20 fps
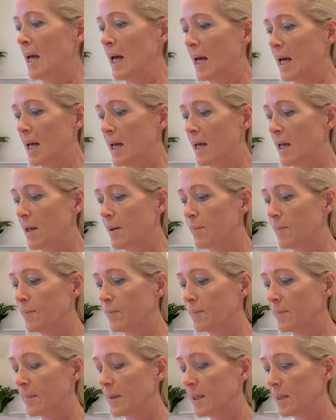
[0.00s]

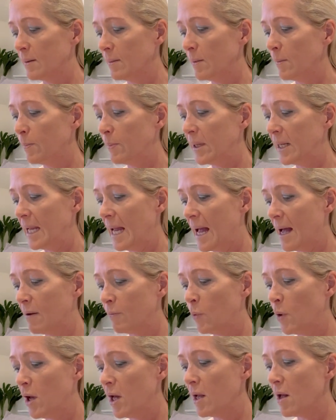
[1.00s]
But yeah,
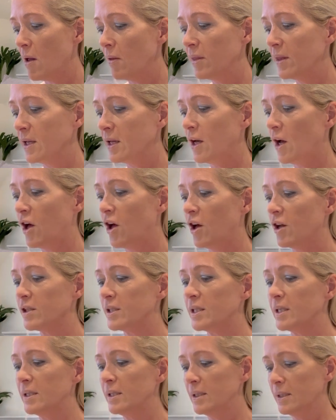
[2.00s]
work on the
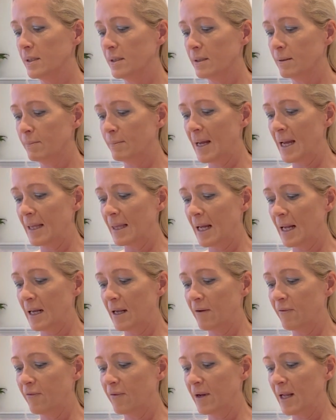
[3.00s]
garden, make that
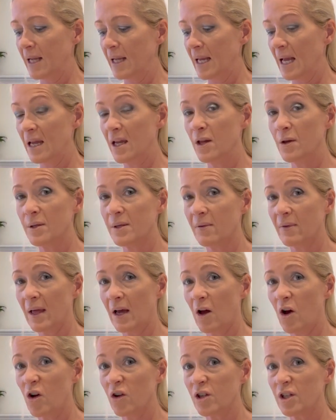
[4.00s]
lovely, get used to
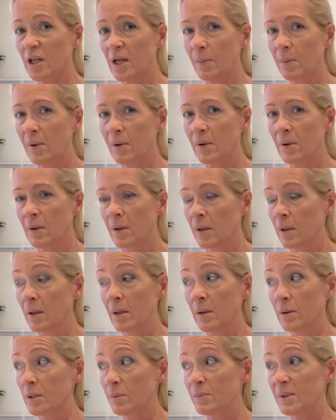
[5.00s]
that hot tub,
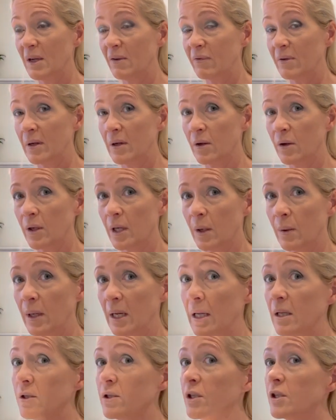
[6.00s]
which I'm definitely not going
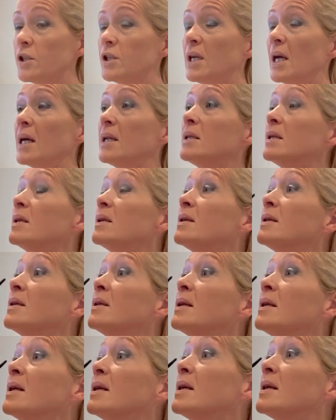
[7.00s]
in just yet,
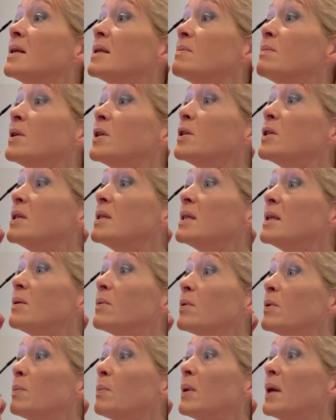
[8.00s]
as much as
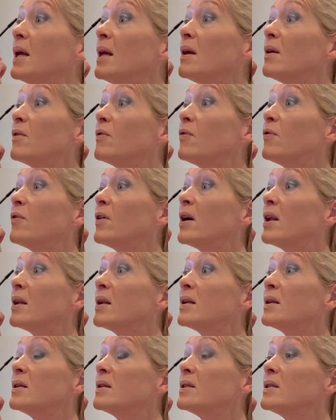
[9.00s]
it would be
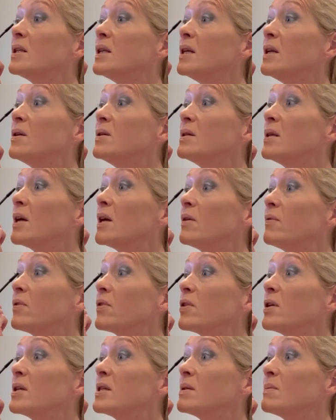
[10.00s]
fun to use it over
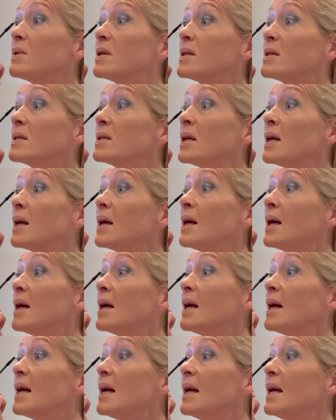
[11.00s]
Christmas.
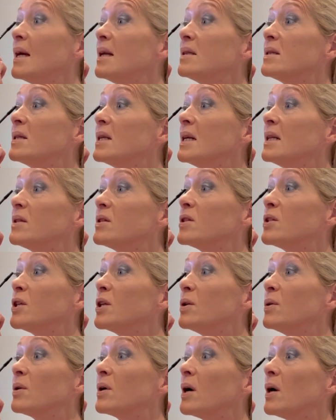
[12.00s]
it's
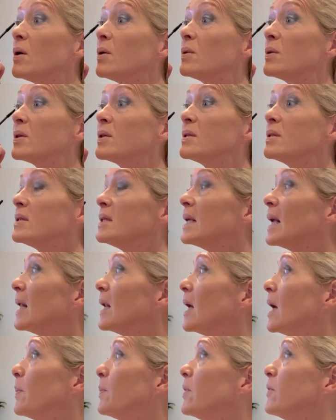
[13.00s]
too cold to get
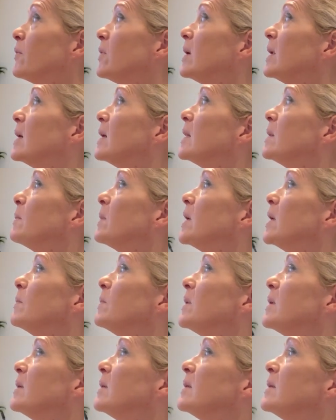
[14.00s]
it up and running at the
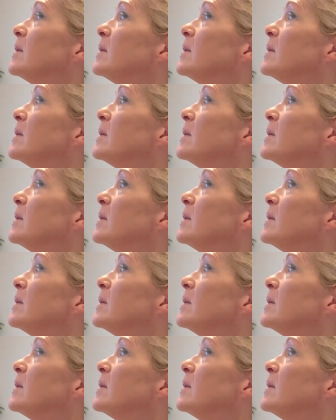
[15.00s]
moment.